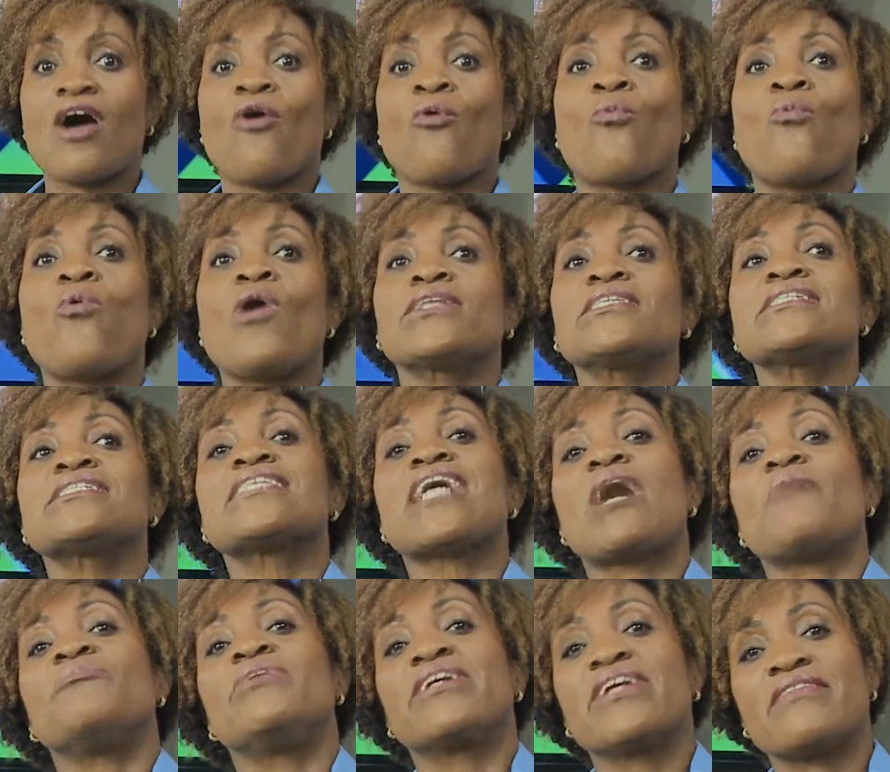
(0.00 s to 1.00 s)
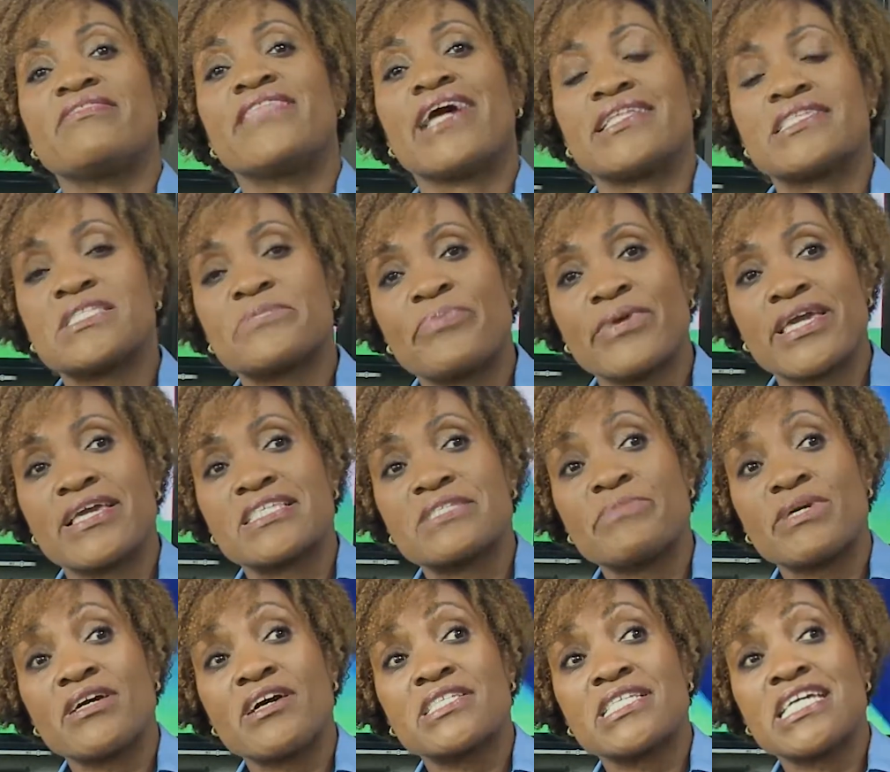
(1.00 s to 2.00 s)
What is happening in that space?
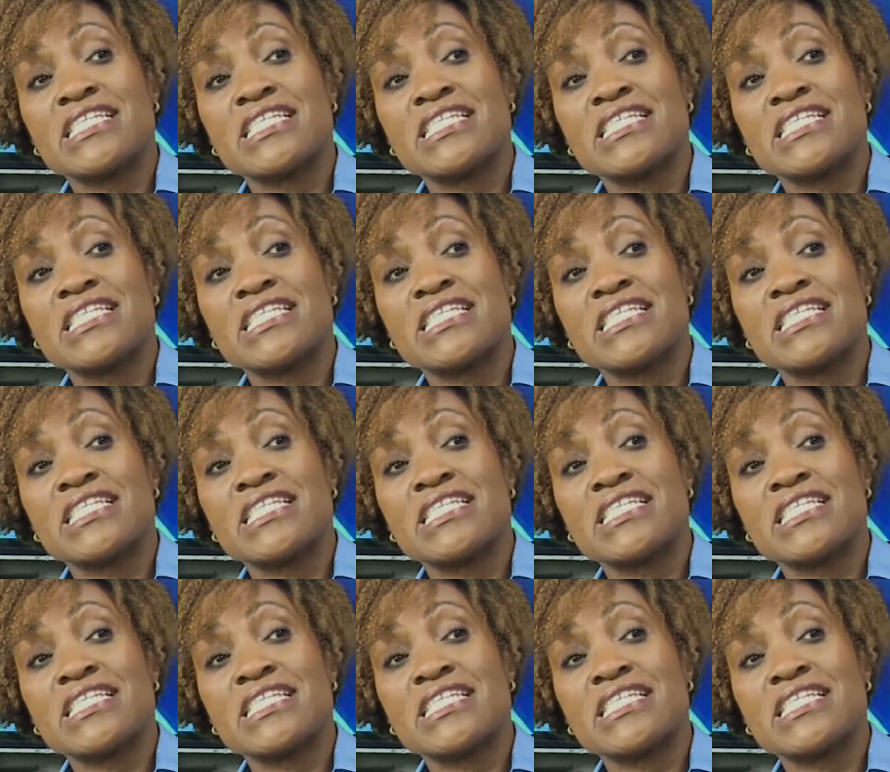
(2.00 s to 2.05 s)
Because